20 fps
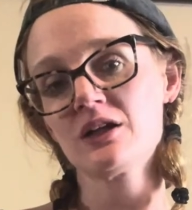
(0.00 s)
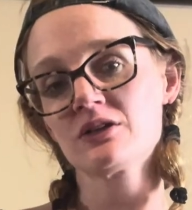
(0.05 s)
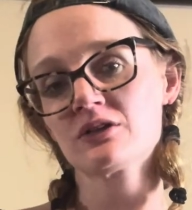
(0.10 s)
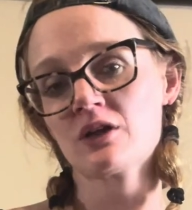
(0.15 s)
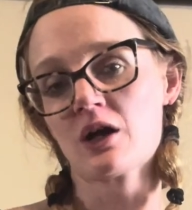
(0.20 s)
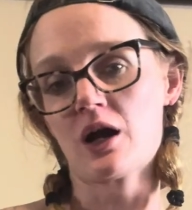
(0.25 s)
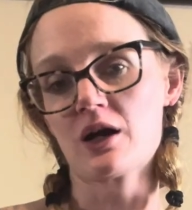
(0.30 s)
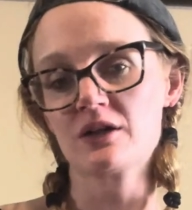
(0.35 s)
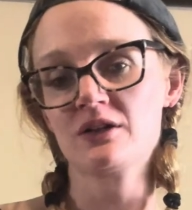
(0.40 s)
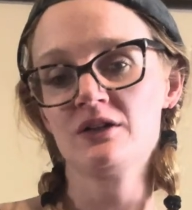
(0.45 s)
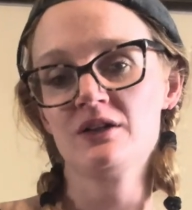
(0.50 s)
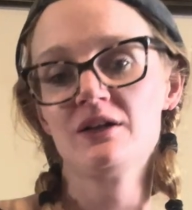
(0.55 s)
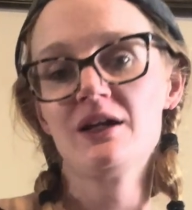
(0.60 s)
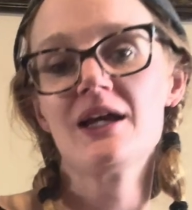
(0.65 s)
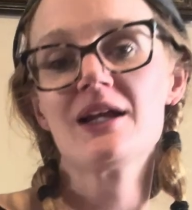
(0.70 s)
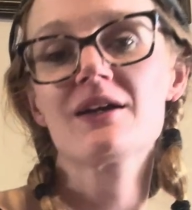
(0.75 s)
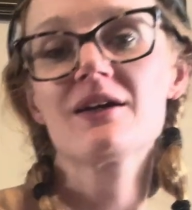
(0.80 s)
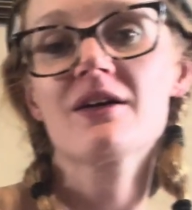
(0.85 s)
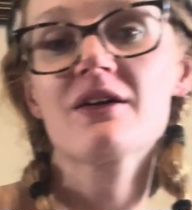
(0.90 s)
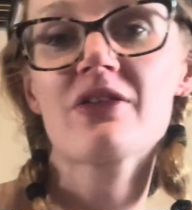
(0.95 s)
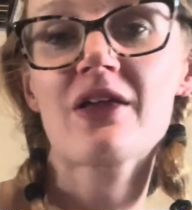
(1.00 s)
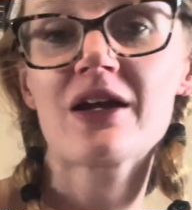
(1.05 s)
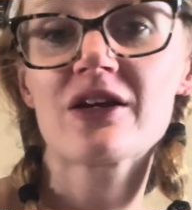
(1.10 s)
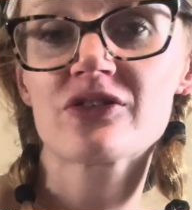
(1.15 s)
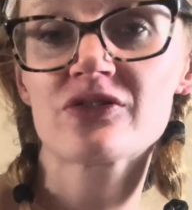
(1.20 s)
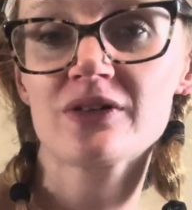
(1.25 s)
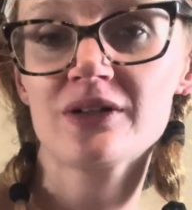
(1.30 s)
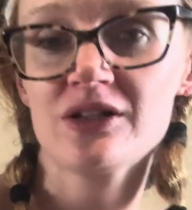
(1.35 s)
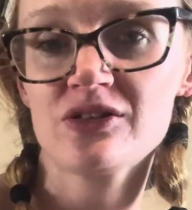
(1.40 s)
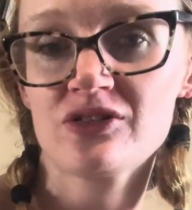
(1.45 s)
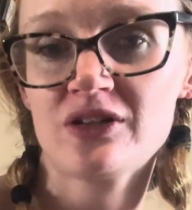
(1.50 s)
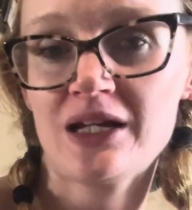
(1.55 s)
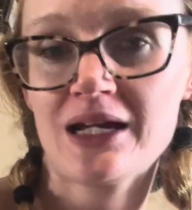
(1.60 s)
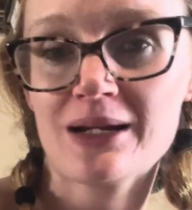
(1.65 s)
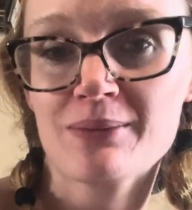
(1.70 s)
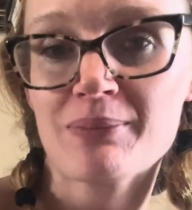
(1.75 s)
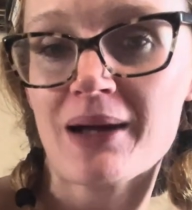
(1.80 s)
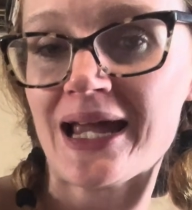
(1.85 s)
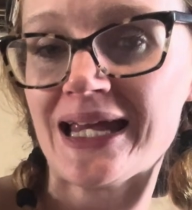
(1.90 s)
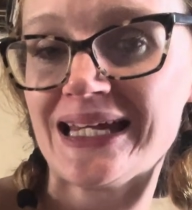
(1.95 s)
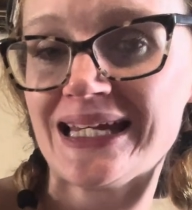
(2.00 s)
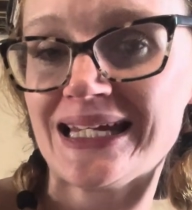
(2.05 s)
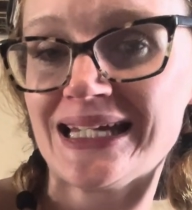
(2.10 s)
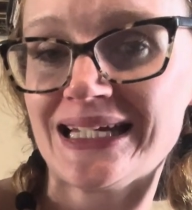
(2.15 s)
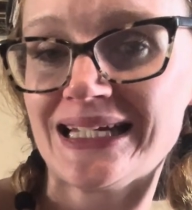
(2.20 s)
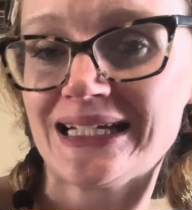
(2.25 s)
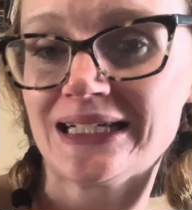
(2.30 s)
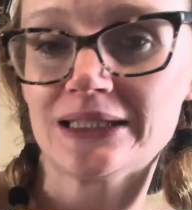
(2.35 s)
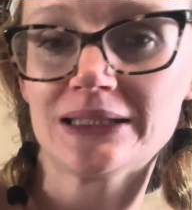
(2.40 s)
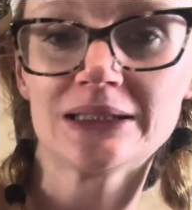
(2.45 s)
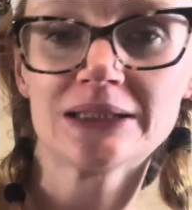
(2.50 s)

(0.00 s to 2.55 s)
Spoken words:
talk to you later. Thanks for listening. Bye.